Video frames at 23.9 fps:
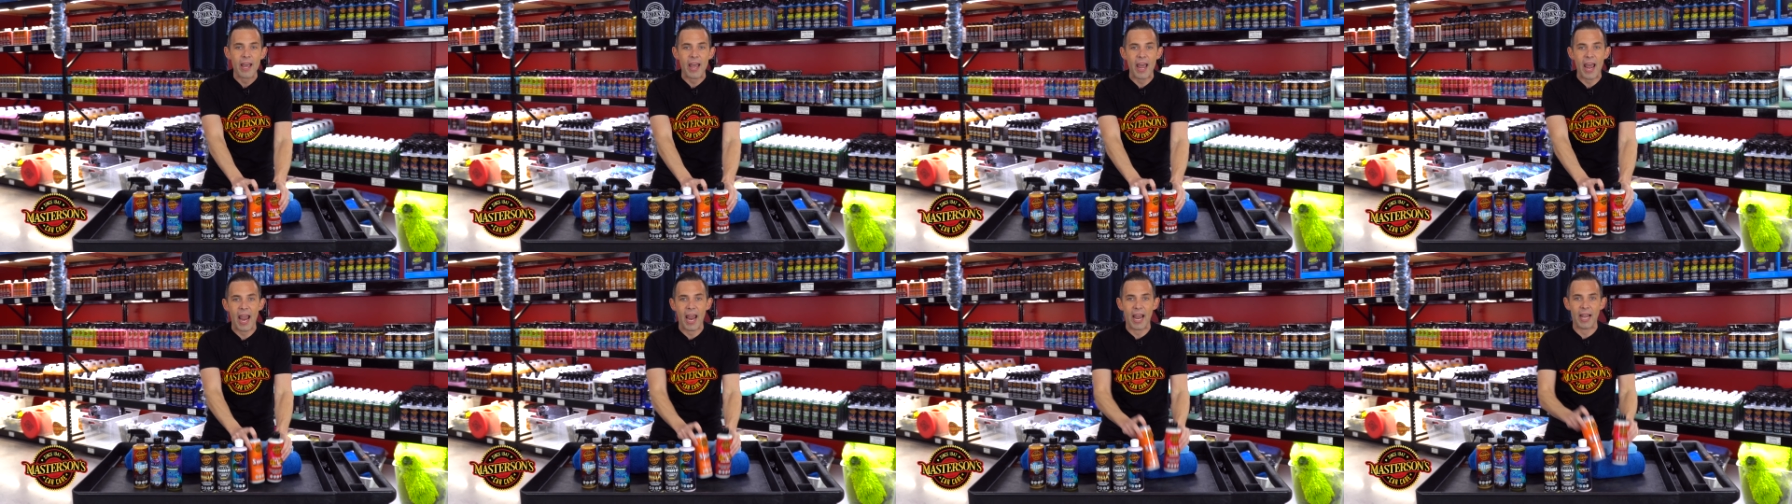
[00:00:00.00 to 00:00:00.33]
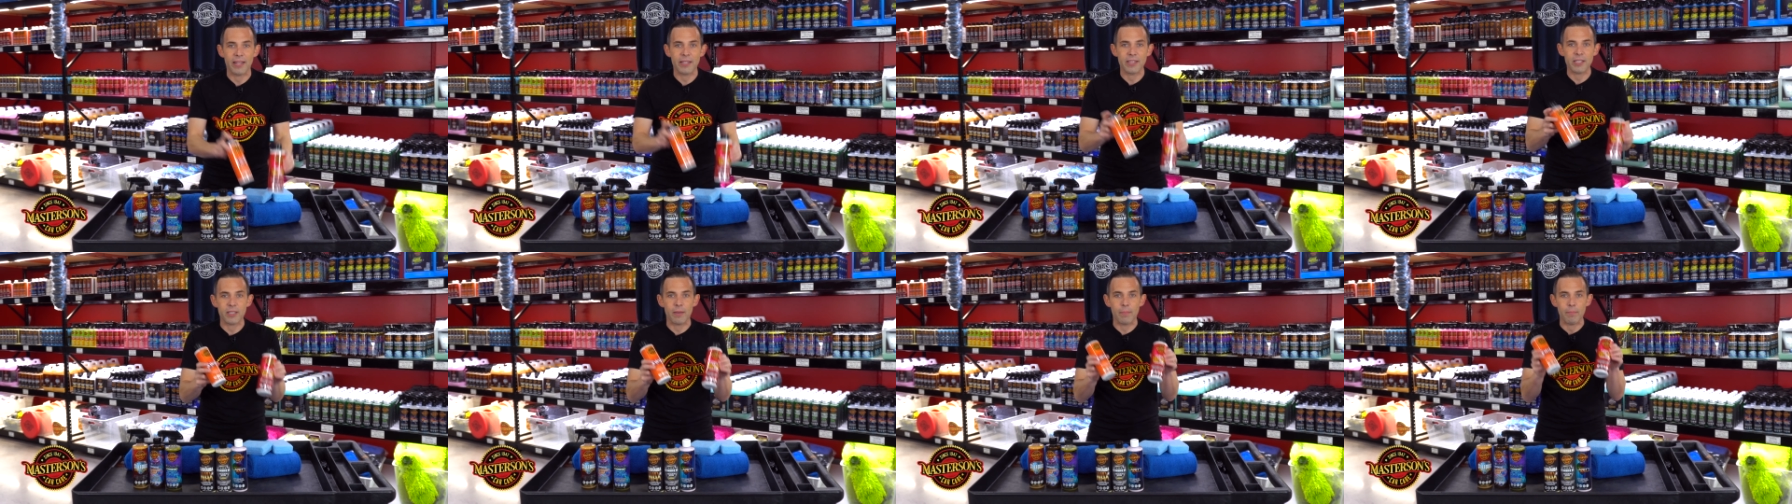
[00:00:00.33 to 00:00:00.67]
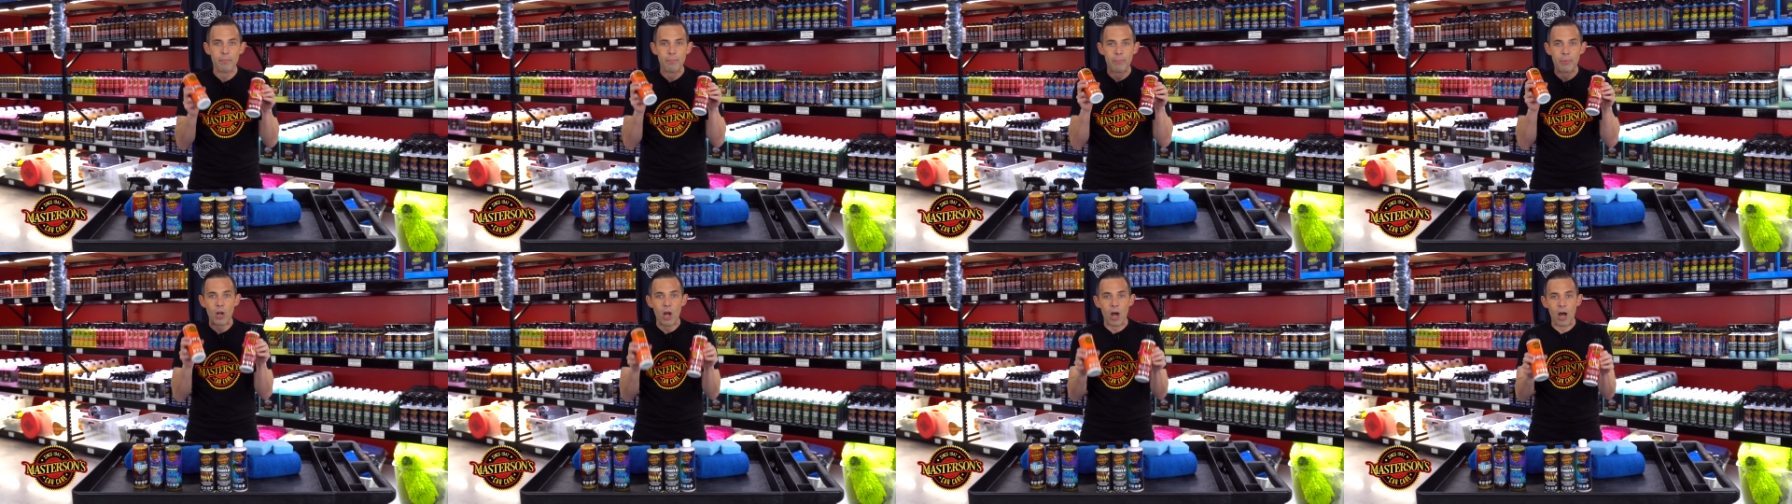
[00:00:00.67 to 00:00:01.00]
and some
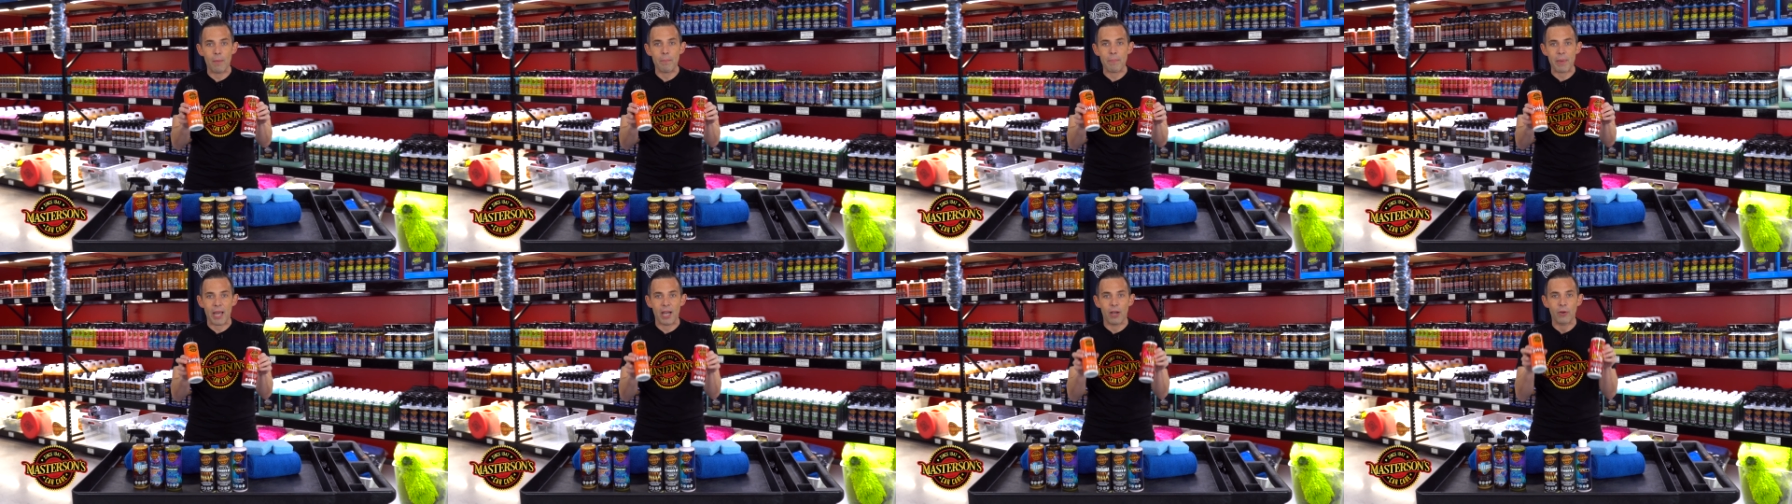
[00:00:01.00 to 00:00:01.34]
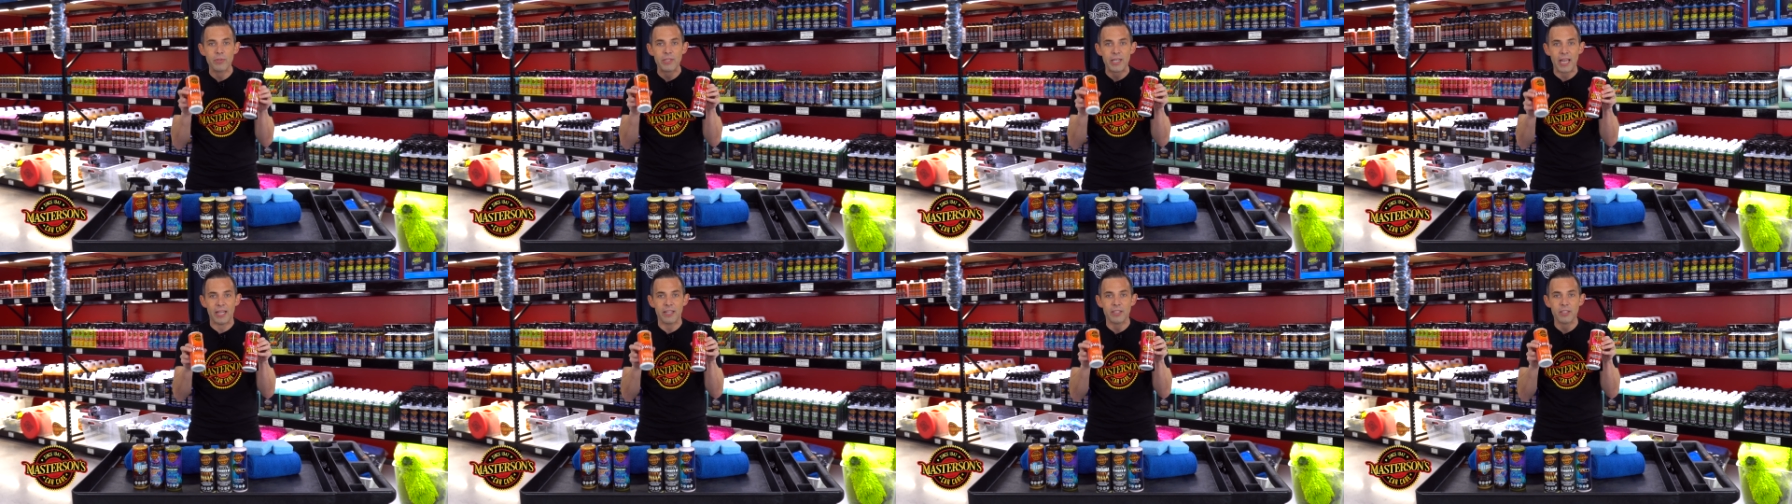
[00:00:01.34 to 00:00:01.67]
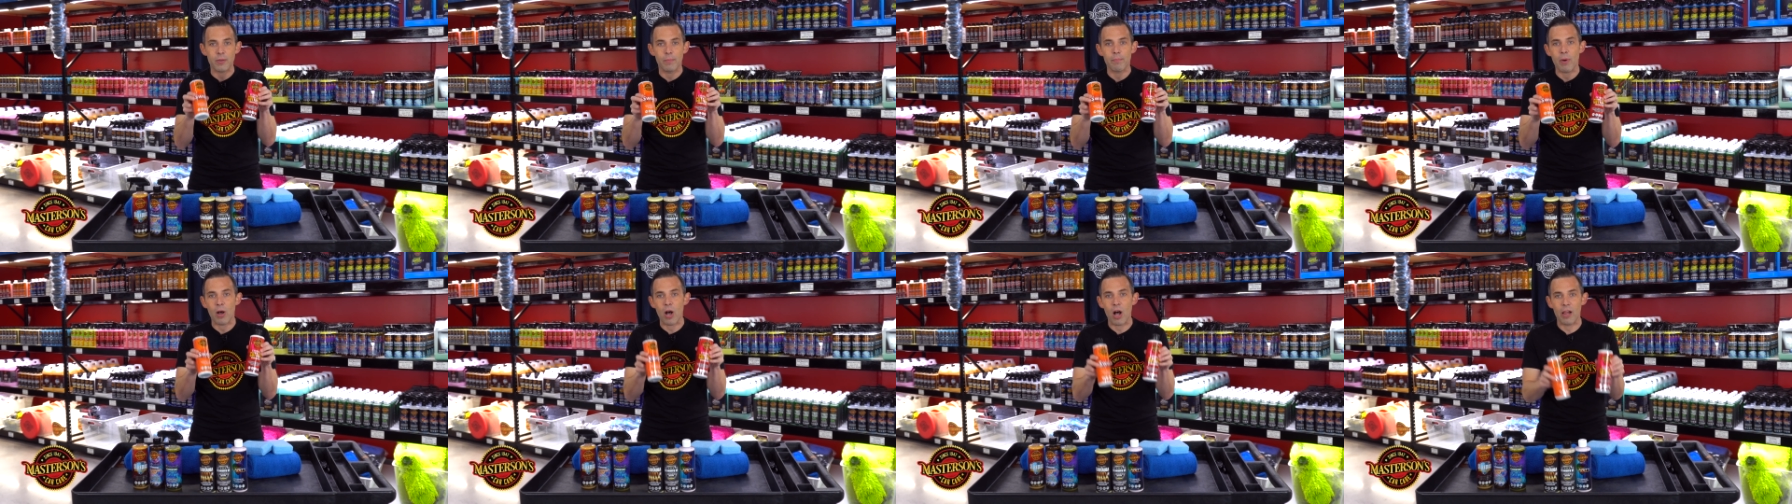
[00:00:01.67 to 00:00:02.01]
compounds and
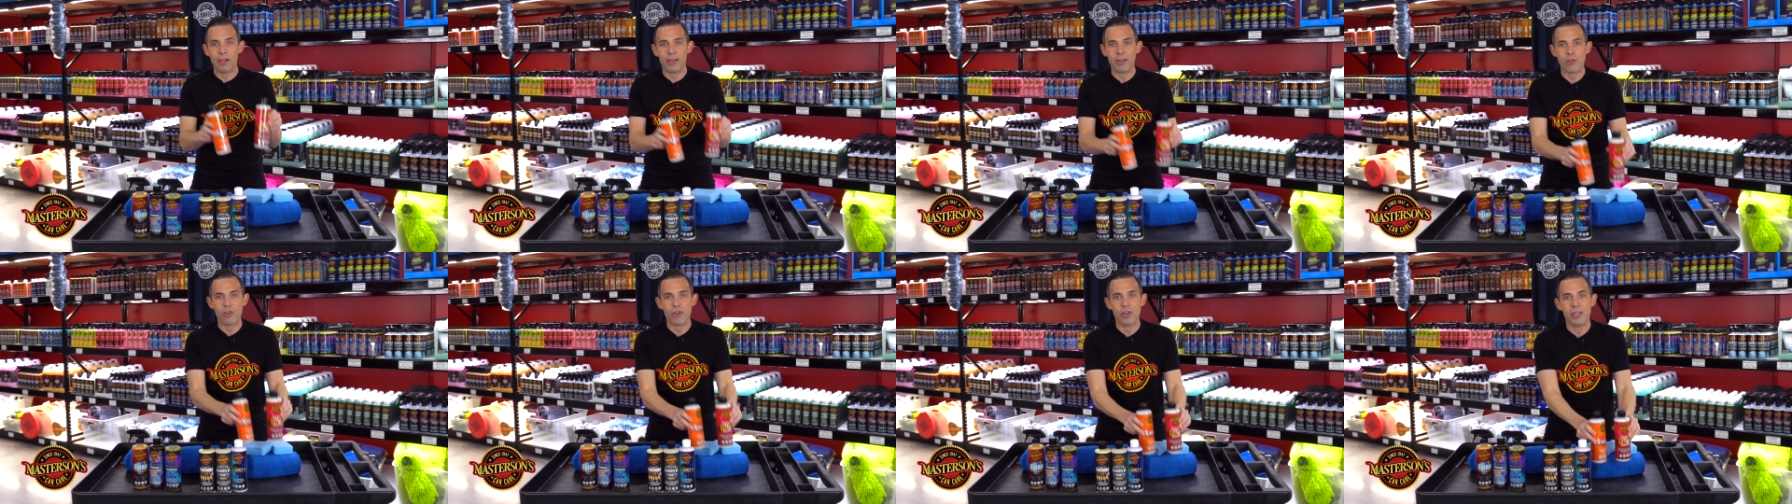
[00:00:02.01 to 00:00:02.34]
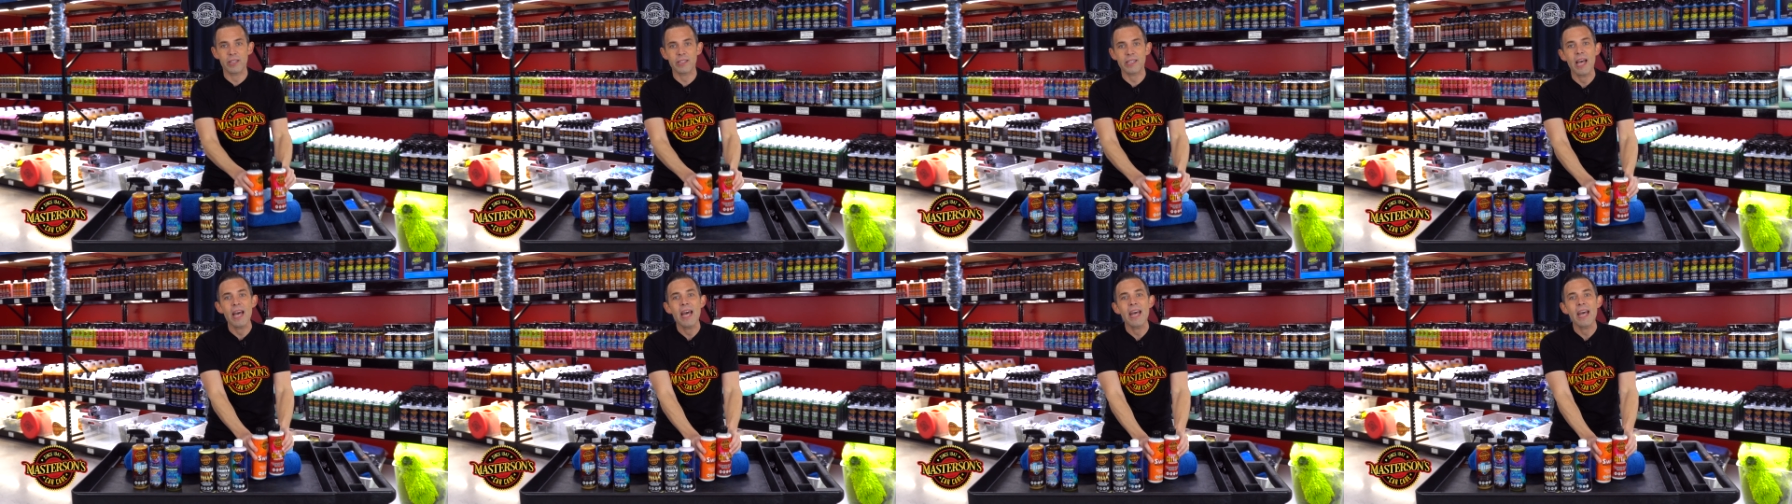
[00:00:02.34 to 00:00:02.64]
some polishes.